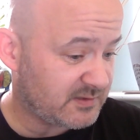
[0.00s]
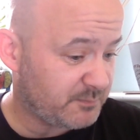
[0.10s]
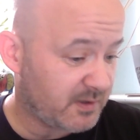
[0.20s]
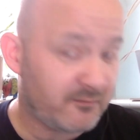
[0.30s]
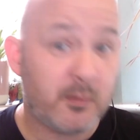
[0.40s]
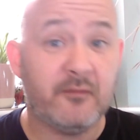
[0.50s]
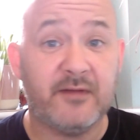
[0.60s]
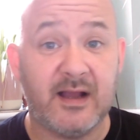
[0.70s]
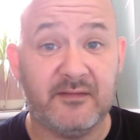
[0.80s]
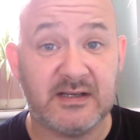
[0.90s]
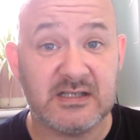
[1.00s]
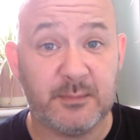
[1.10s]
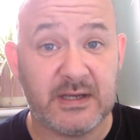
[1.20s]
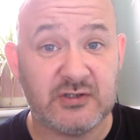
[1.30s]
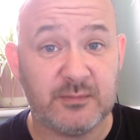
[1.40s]
but I've put 5
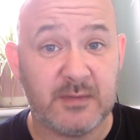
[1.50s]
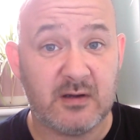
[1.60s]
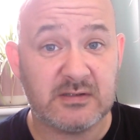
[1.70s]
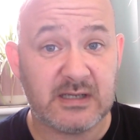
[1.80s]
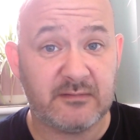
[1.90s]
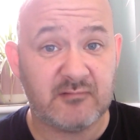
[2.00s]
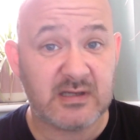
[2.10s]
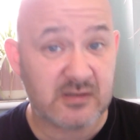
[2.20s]
exclamation marks after it,